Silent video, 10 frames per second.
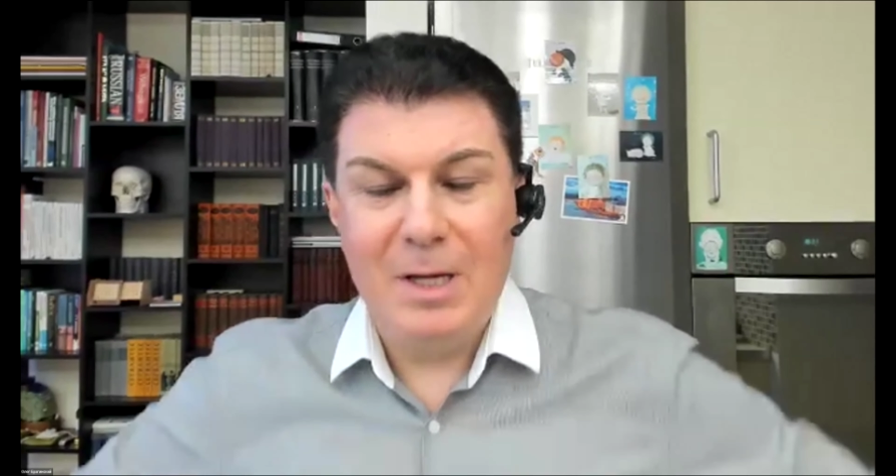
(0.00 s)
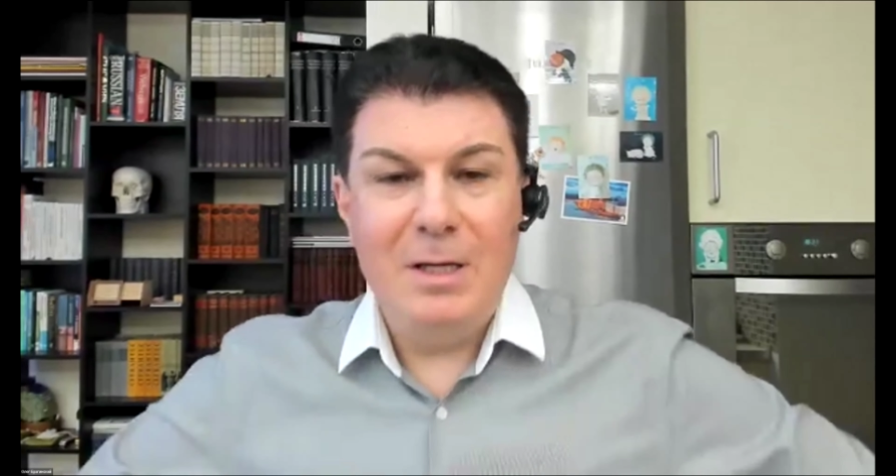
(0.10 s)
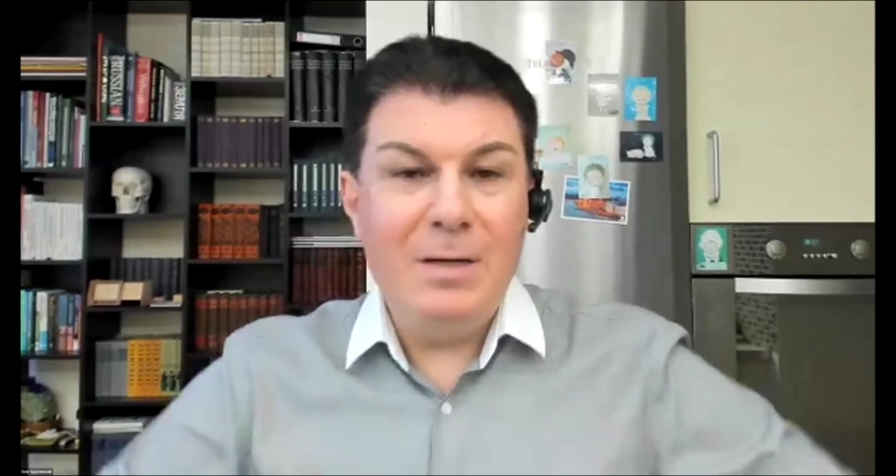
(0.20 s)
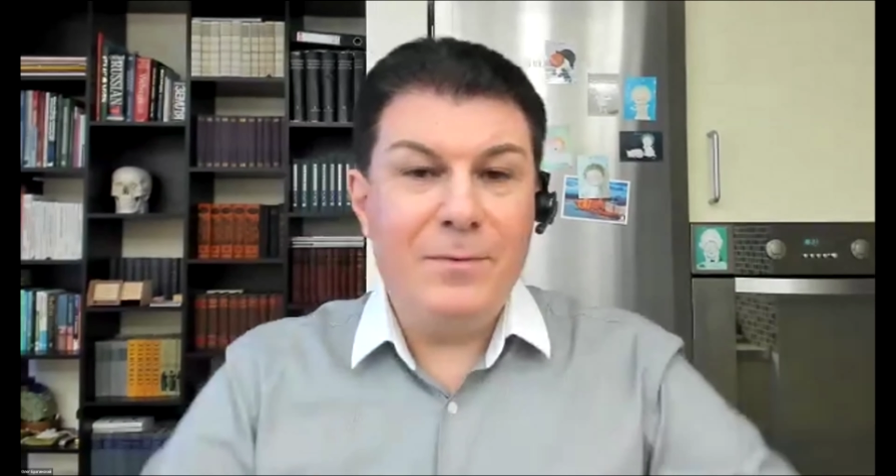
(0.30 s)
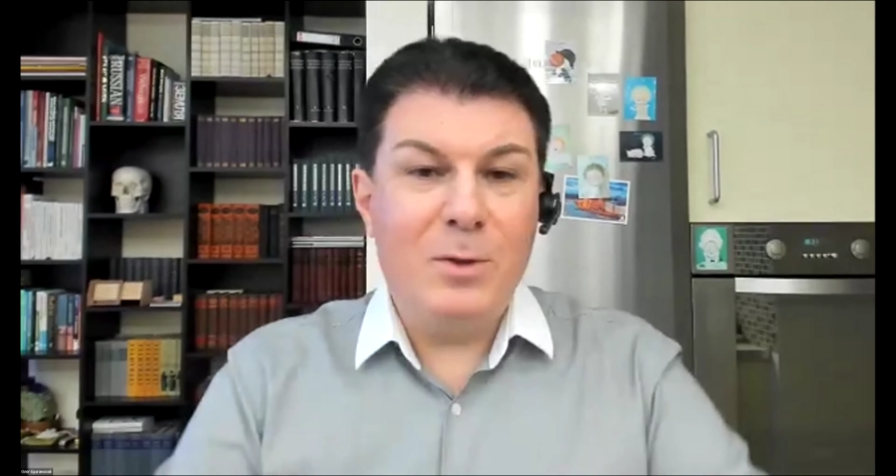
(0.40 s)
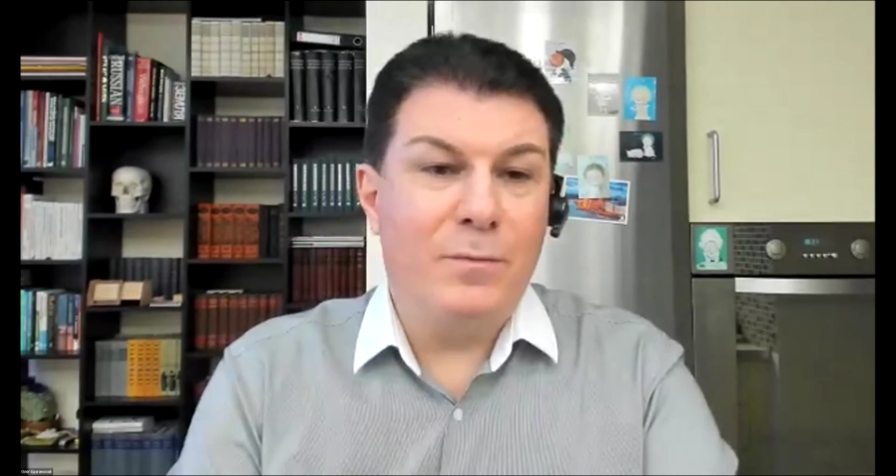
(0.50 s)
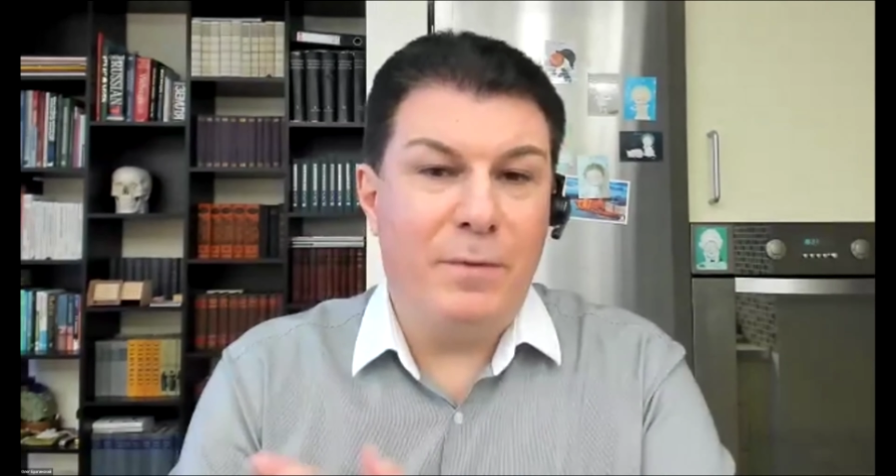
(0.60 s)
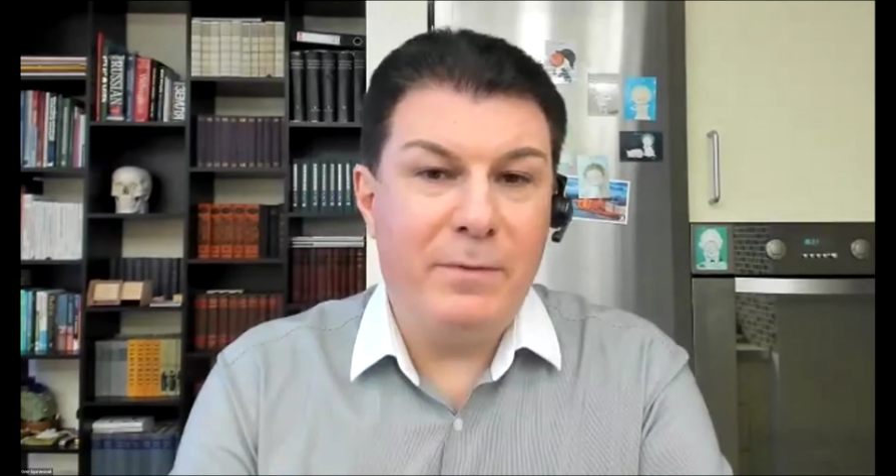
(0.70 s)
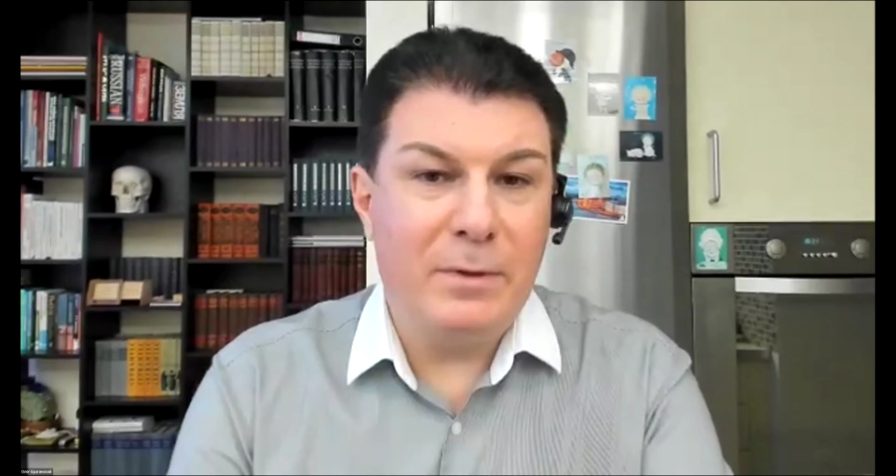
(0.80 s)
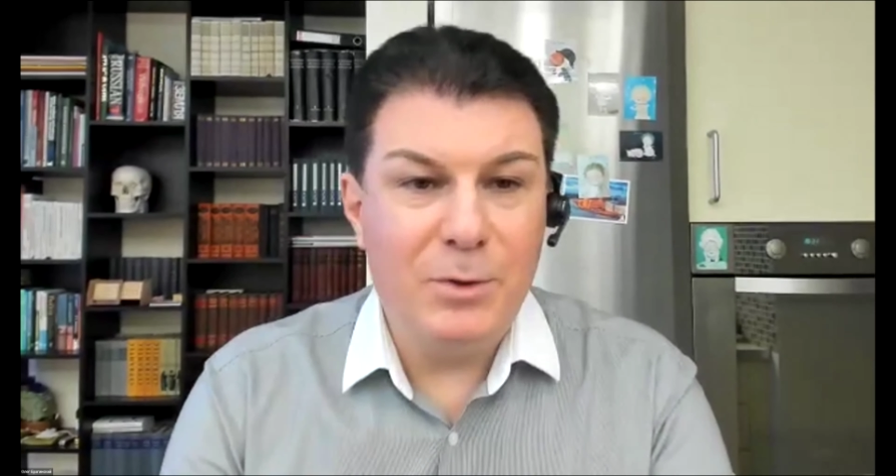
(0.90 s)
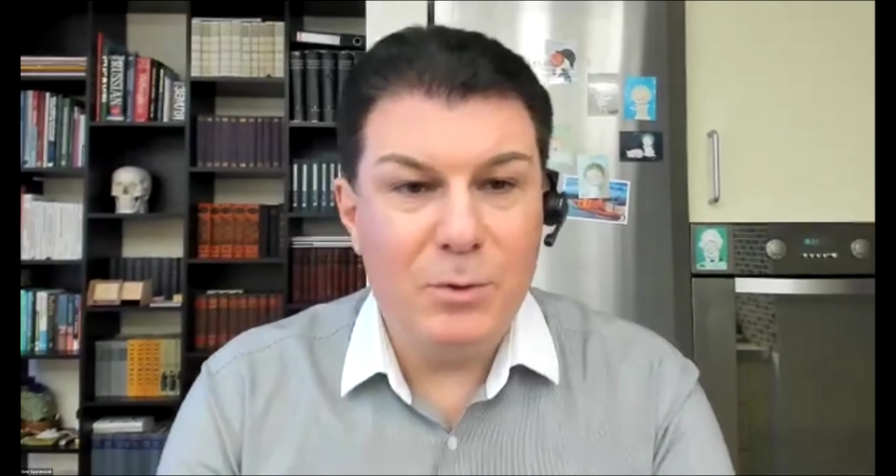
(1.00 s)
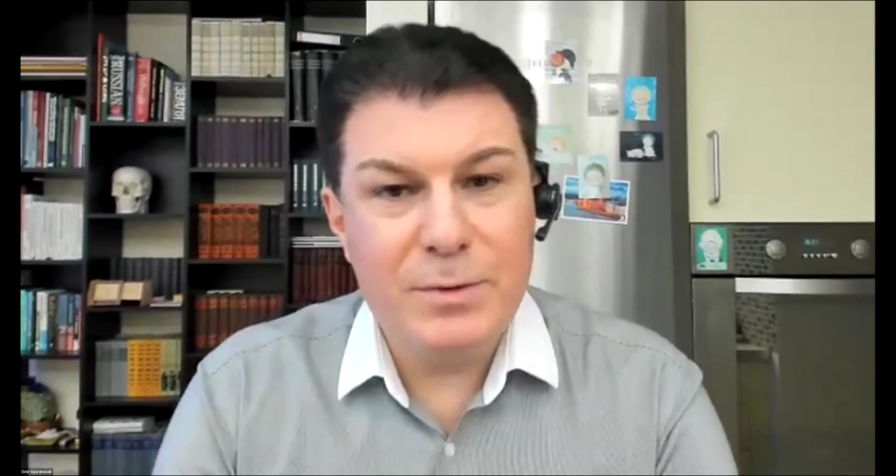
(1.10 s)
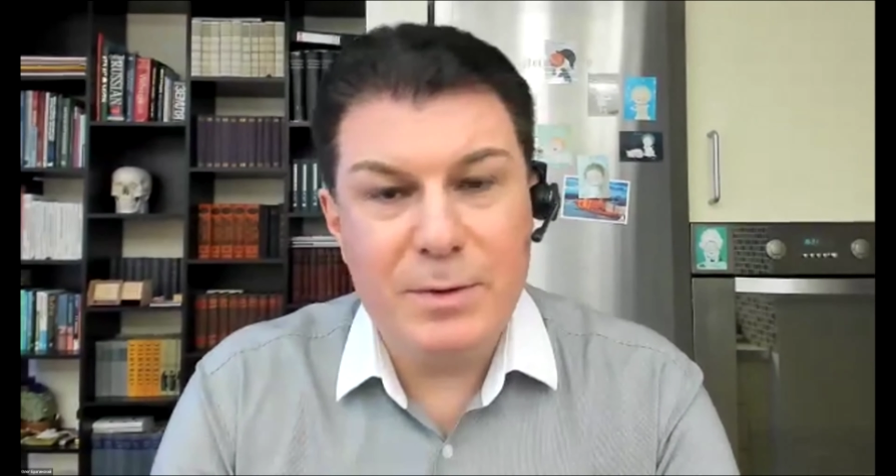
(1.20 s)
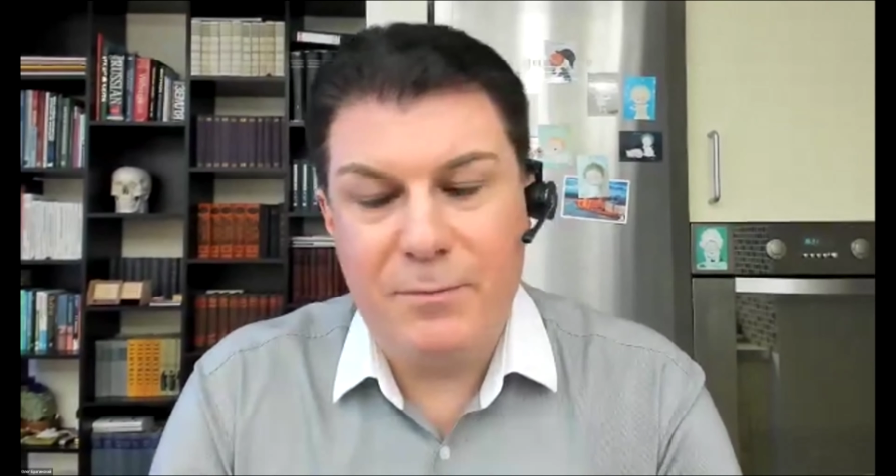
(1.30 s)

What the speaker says: If we will use,